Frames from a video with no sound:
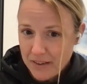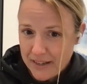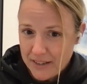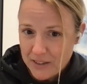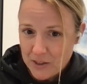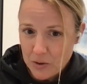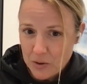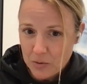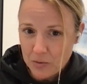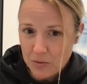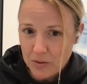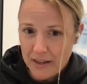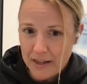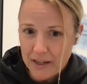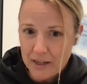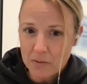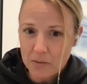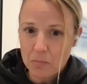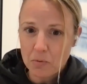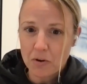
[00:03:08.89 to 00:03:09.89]
I don't
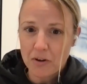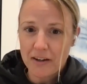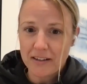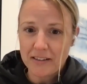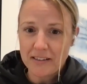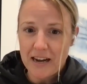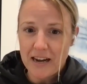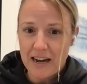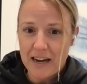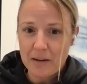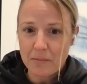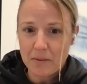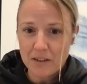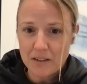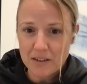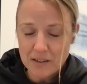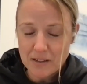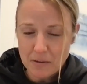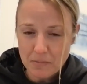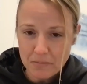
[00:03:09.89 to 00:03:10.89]
like putting time
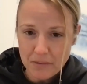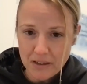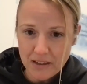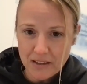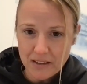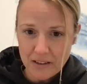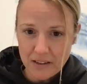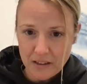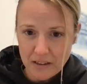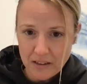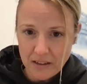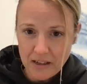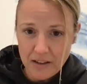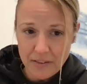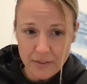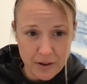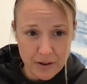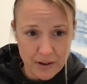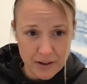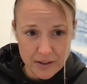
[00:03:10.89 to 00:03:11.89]
into something that
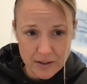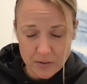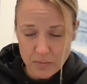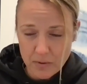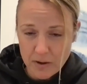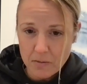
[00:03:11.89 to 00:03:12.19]
either has